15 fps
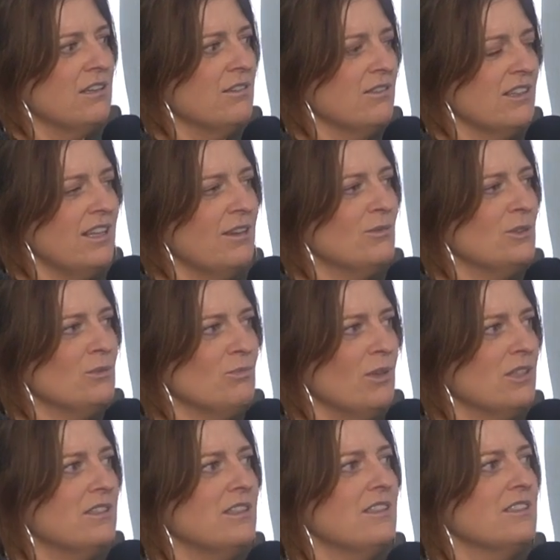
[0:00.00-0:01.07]
well, that was
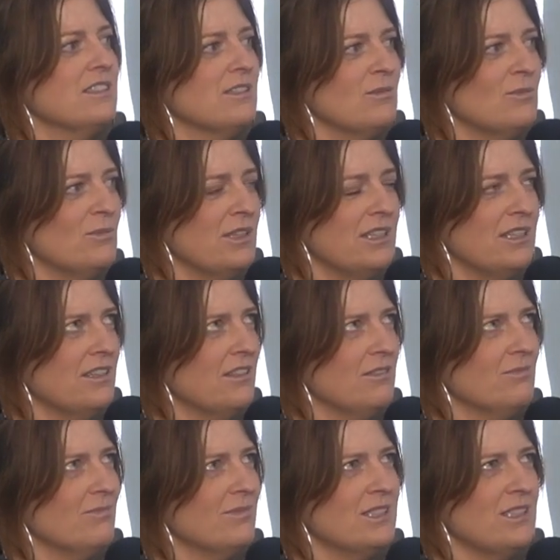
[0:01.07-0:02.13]
murder or something, wasn't it? Or
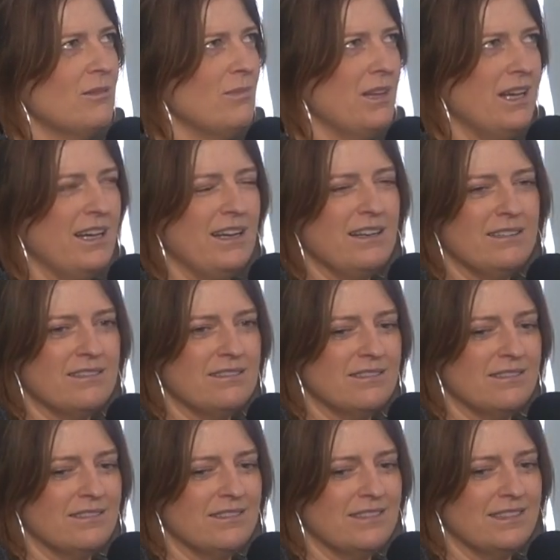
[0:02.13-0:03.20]
something like that.
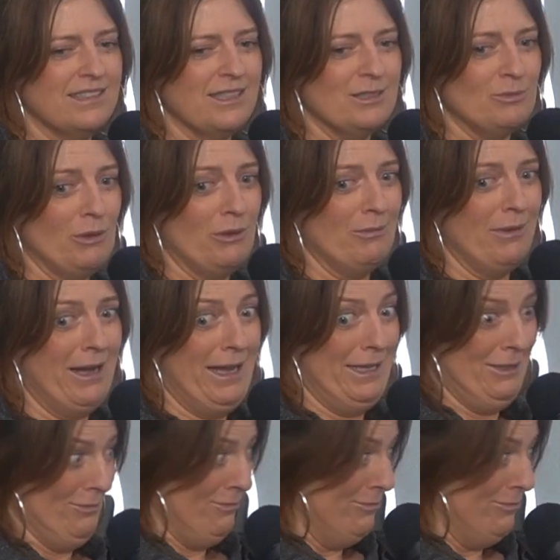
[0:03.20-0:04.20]
And I was pure, aye.